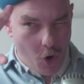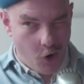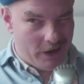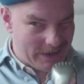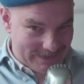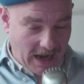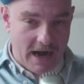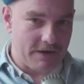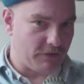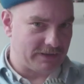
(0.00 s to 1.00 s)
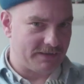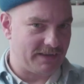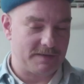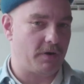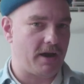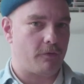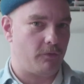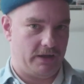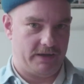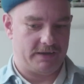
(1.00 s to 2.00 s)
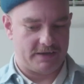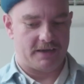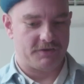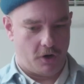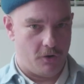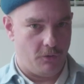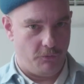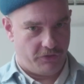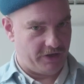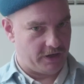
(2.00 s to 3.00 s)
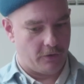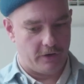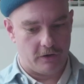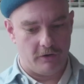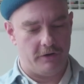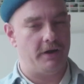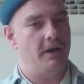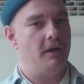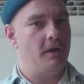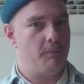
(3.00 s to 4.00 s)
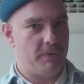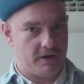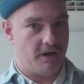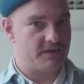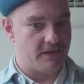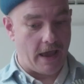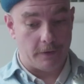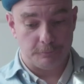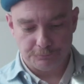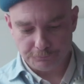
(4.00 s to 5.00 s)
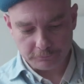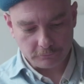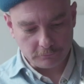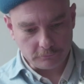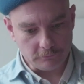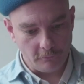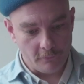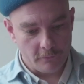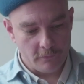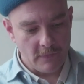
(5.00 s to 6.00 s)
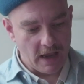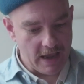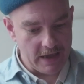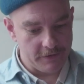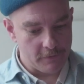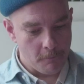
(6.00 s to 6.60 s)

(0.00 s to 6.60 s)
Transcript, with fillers: is kind of like these things, but not really. It's got its own thing going on because of that. And